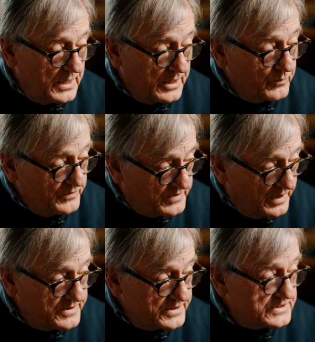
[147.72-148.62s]
and we've
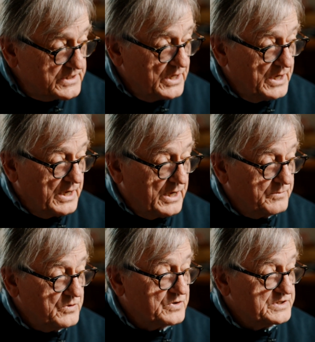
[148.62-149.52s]
done this,
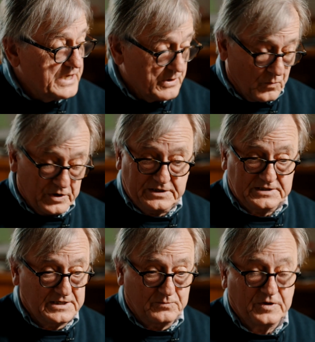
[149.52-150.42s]
you can say, what is
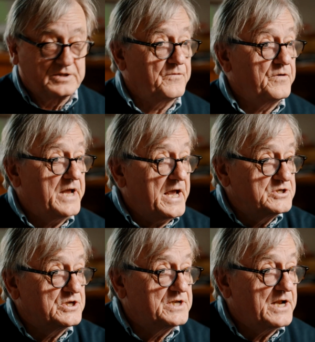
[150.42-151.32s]
it with different
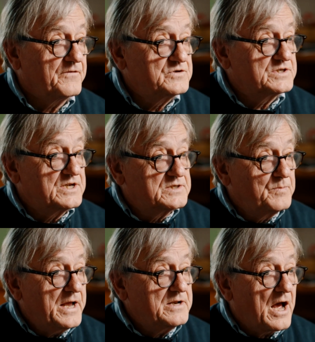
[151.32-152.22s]
ages? And I've just
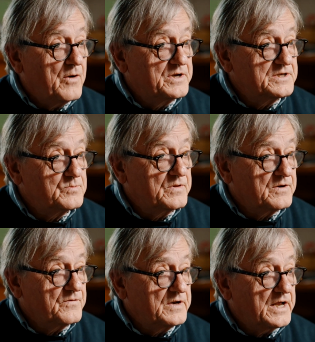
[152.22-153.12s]
explained how it is with
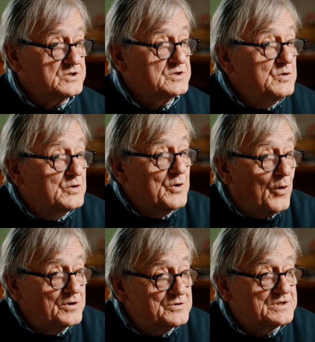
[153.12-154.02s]
different ages. You can
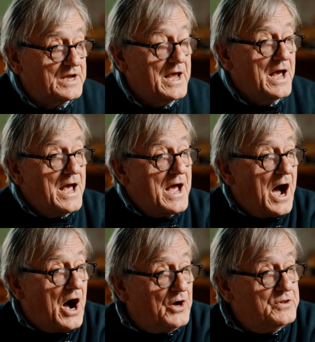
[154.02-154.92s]
also say,
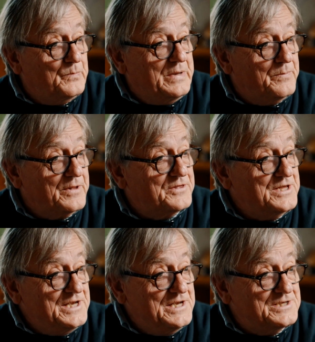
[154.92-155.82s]
are the people at
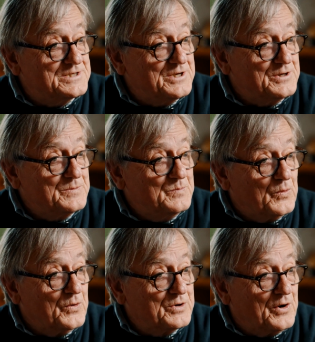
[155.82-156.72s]
the eastern
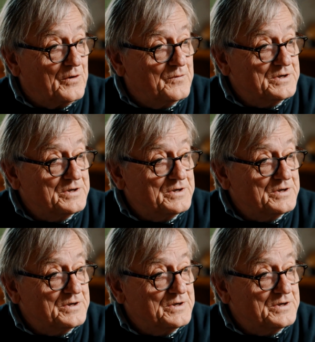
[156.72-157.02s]
border of a